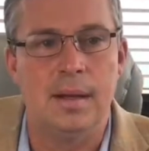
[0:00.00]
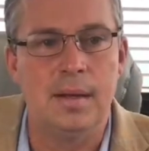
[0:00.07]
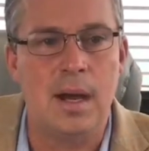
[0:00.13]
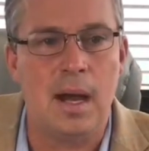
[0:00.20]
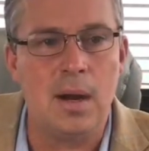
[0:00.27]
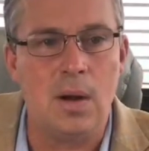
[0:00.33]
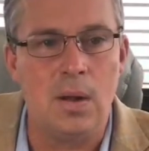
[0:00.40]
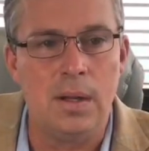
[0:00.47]

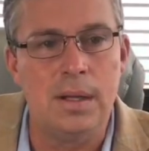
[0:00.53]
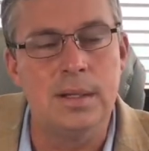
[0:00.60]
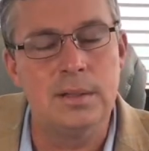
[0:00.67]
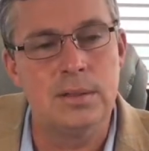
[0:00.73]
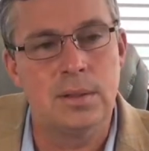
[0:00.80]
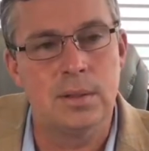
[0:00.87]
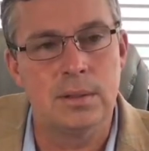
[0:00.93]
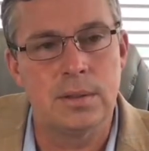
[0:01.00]
Not all
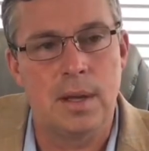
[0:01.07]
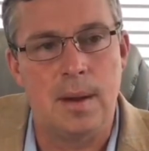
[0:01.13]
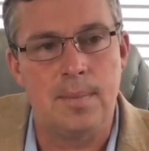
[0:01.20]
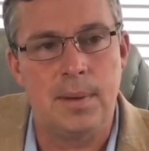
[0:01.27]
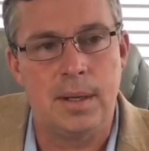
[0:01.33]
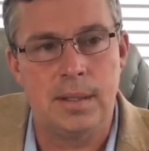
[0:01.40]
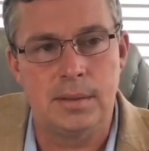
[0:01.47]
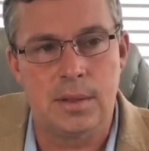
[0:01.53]
insurance
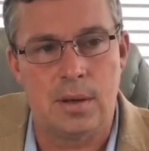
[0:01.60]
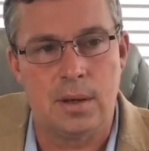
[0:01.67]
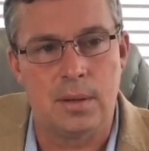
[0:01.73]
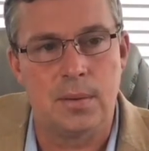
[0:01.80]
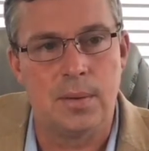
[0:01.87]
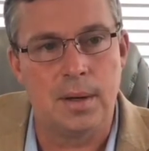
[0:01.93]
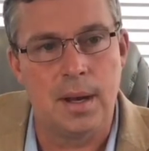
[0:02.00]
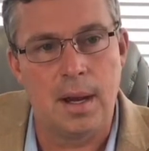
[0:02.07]
companies are
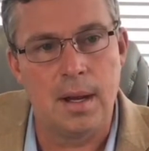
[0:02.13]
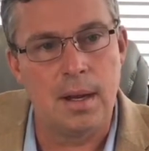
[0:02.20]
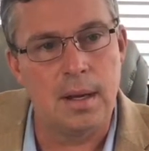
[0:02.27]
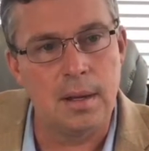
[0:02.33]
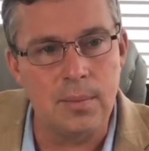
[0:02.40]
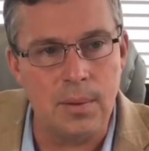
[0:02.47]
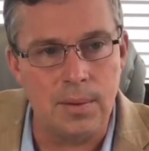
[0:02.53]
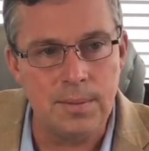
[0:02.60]
created
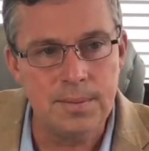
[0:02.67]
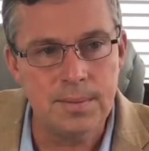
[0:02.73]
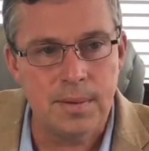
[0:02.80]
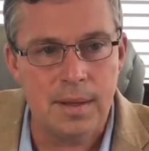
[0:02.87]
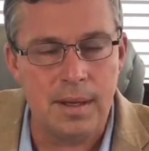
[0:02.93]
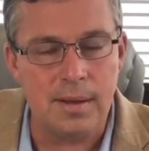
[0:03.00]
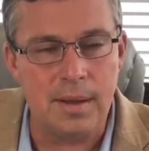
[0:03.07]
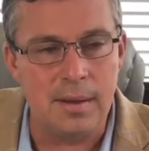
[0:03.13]
equal.
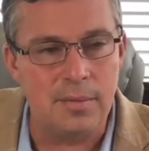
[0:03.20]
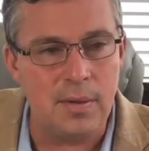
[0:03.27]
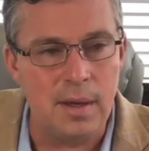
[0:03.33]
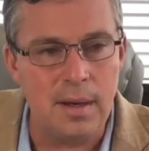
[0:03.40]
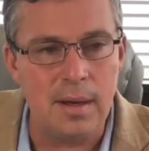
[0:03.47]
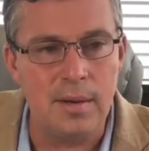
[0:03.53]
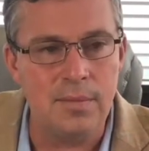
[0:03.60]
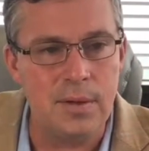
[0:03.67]
If
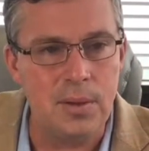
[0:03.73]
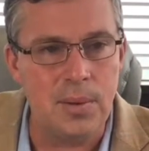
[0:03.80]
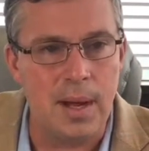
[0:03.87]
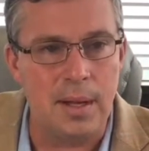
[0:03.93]
any of you